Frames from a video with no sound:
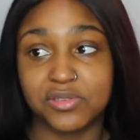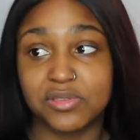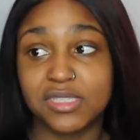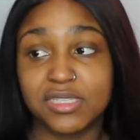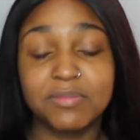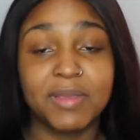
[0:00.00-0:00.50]
So
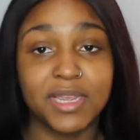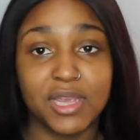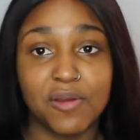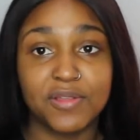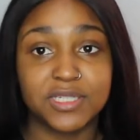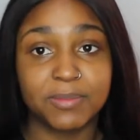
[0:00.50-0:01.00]
this is my
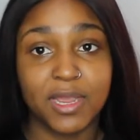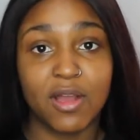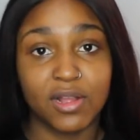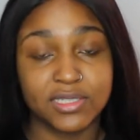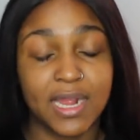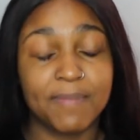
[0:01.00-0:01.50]
go, this is my
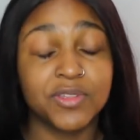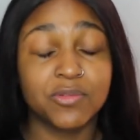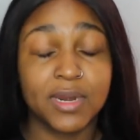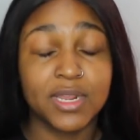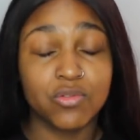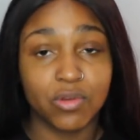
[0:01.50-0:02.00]
all-time, this is
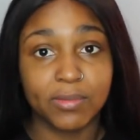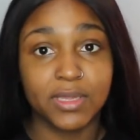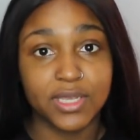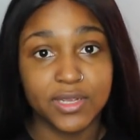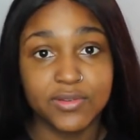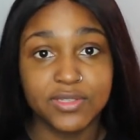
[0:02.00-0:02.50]
what I
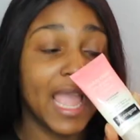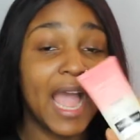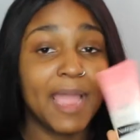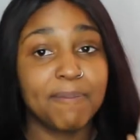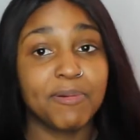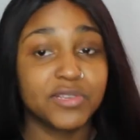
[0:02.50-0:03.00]
normally use.
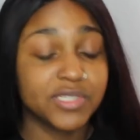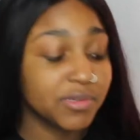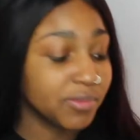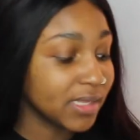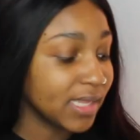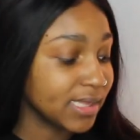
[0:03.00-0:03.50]
I
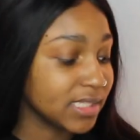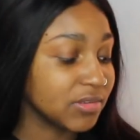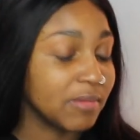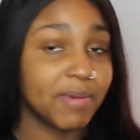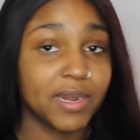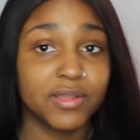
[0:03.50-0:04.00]
personally really like this
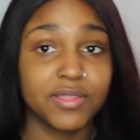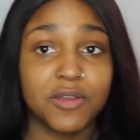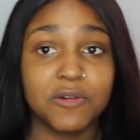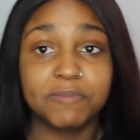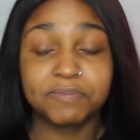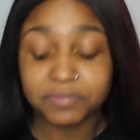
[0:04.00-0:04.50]
one better
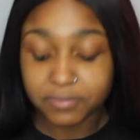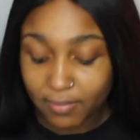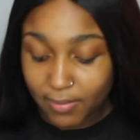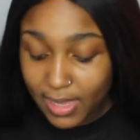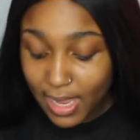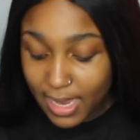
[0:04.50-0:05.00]
though,
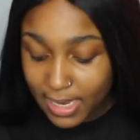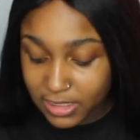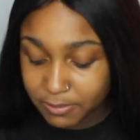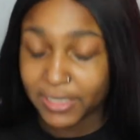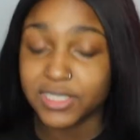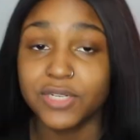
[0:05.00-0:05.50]

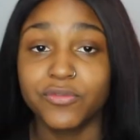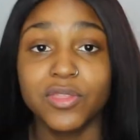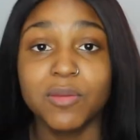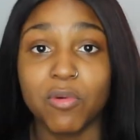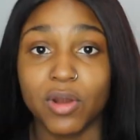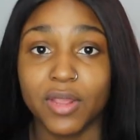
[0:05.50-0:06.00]
especially for
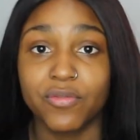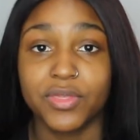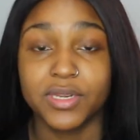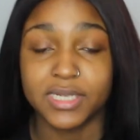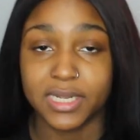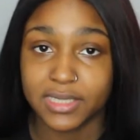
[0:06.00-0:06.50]
the morning, for
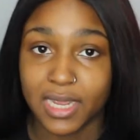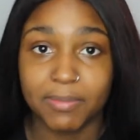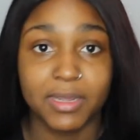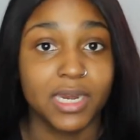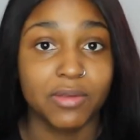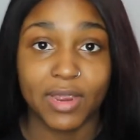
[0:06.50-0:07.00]
the
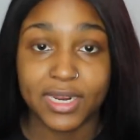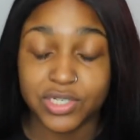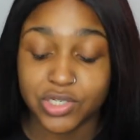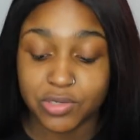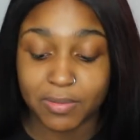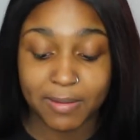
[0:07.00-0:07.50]
daytime, getting ready
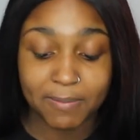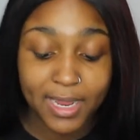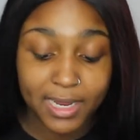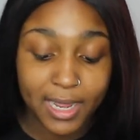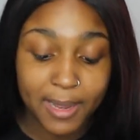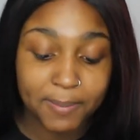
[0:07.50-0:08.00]
to do my
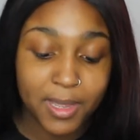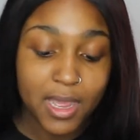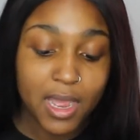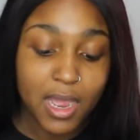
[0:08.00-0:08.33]
makeup,